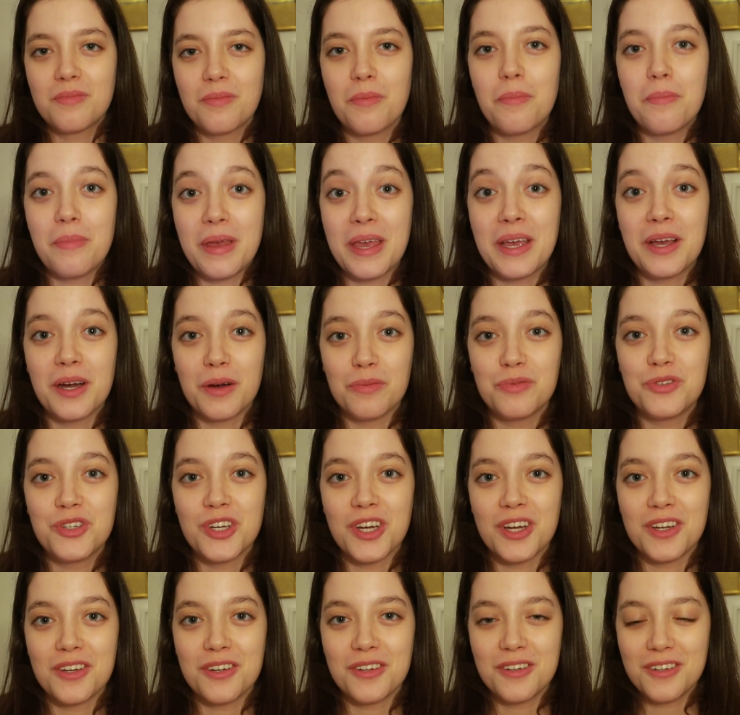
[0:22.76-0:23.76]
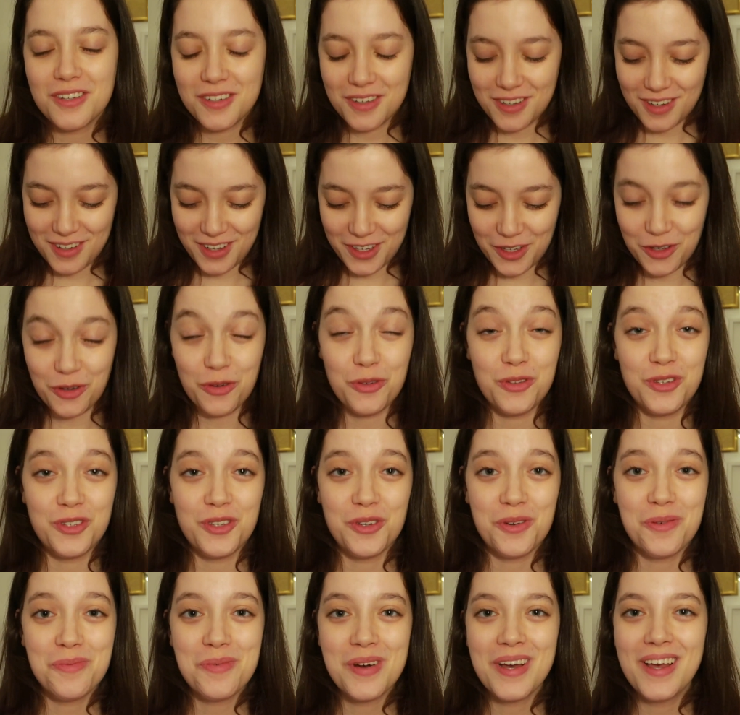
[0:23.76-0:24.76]
makeup channel,
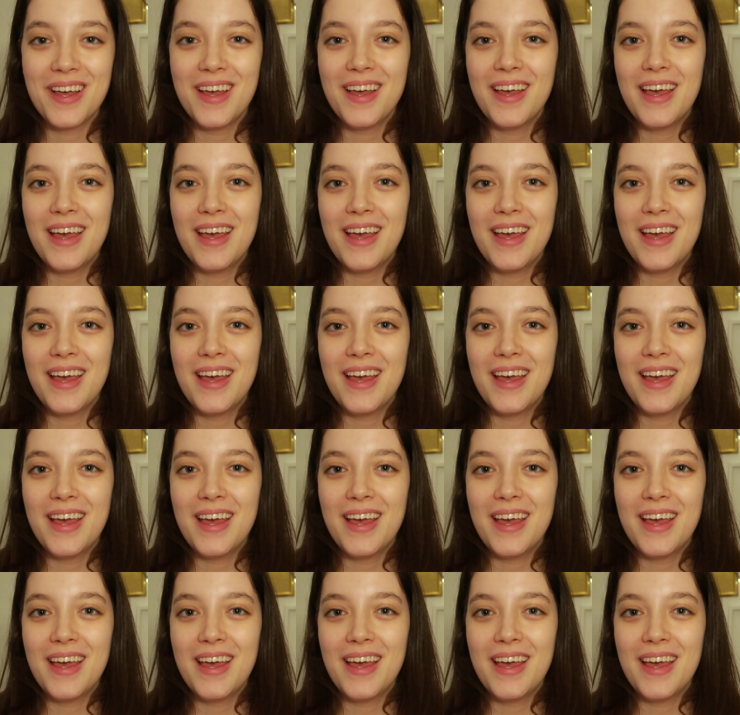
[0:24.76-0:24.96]
YouTube,